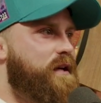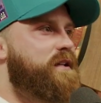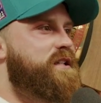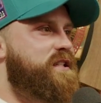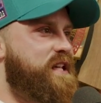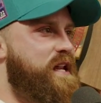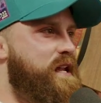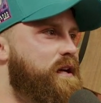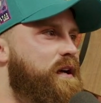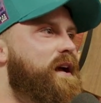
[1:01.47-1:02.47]

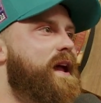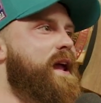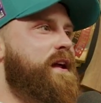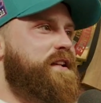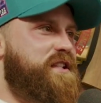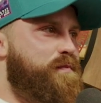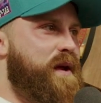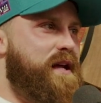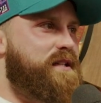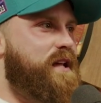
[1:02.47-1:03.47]
sea and
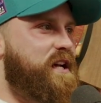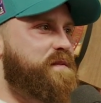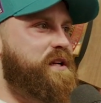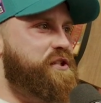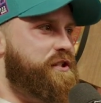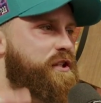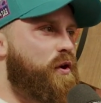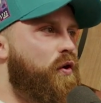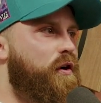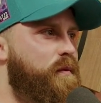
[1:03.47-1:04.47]
space expeditions to
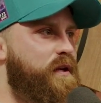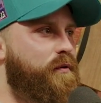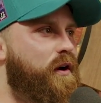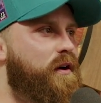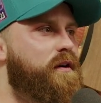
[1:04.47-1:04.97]
go horribly wrong.